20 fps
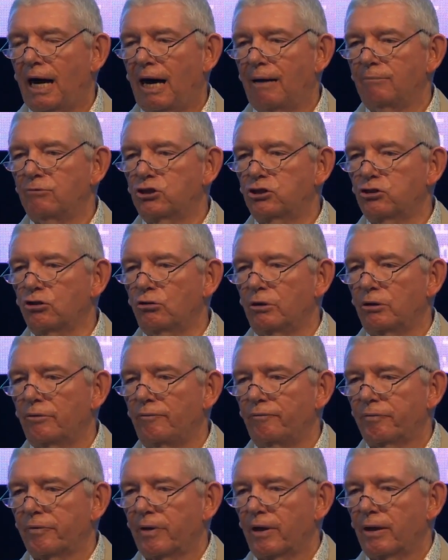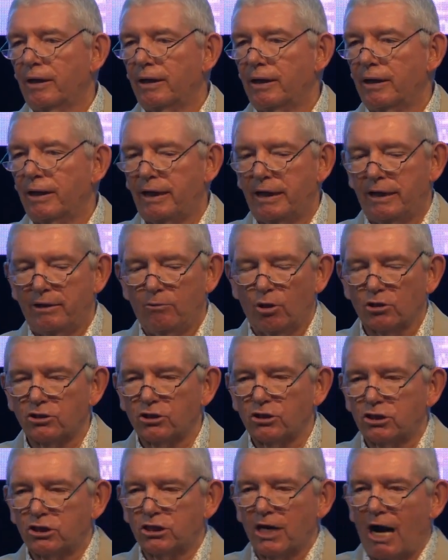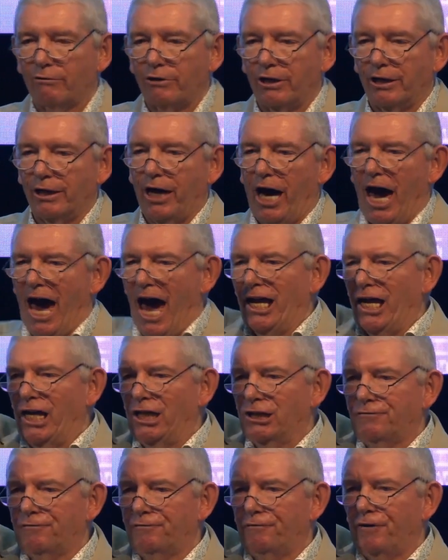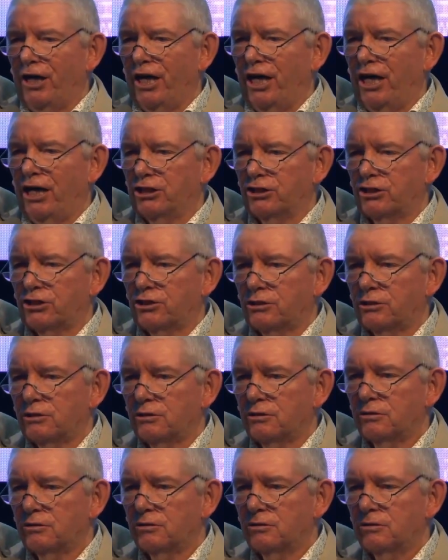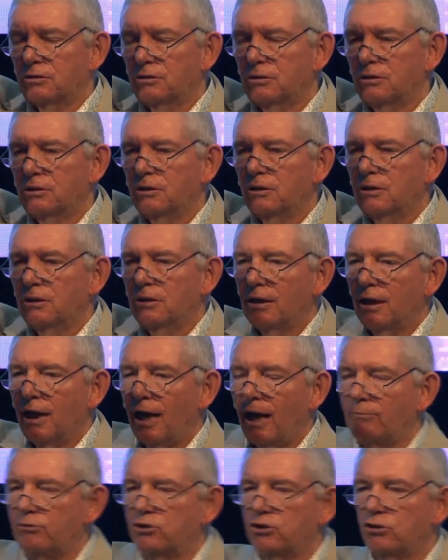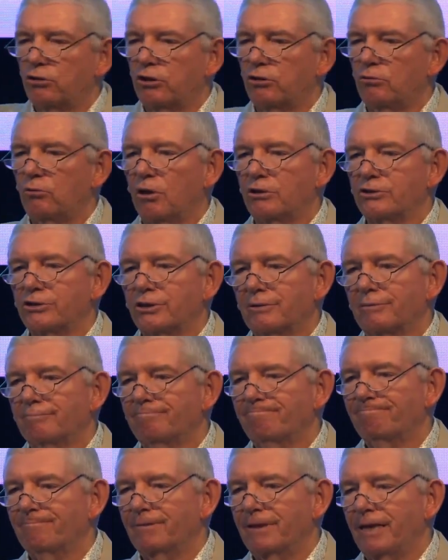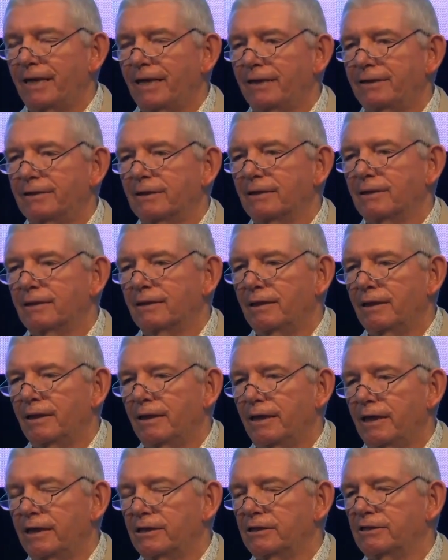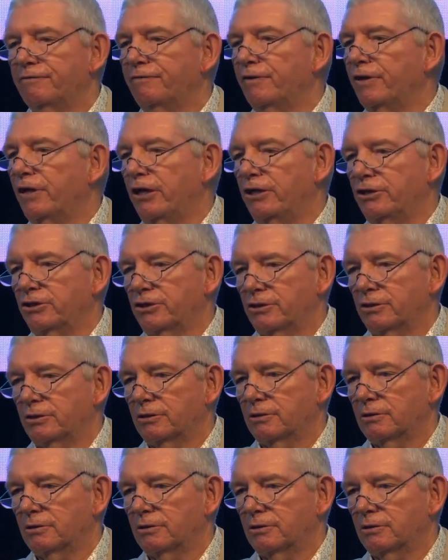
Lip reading: I'm sure he wasn't shouting, it is finished. I'm sure it was, it is finished.